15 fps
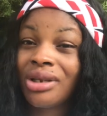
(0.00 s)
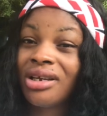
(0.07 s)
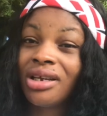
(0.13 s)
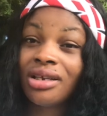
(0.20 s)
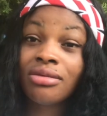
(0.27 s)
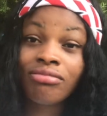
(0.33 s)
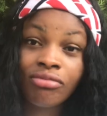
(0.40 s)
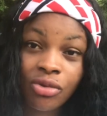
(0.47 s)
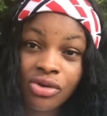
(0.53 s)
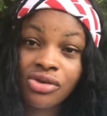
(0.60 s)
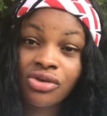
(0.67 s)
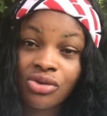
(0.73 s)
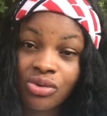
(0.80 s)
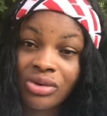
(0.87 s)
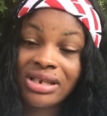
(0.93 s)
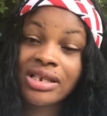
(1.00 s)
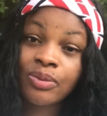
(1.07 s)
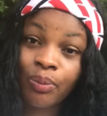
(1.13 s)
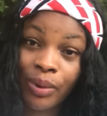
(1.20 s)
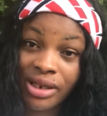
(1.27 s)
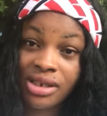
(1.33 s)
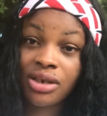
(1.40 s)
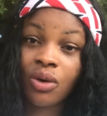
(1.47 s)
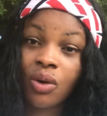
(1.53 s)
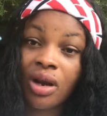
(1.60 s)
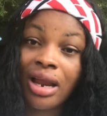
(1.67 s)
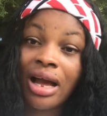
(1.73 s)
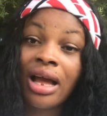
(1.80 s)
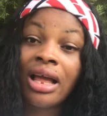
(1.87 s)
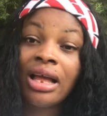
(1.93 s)
Then you must do this
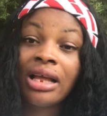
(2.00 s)
particular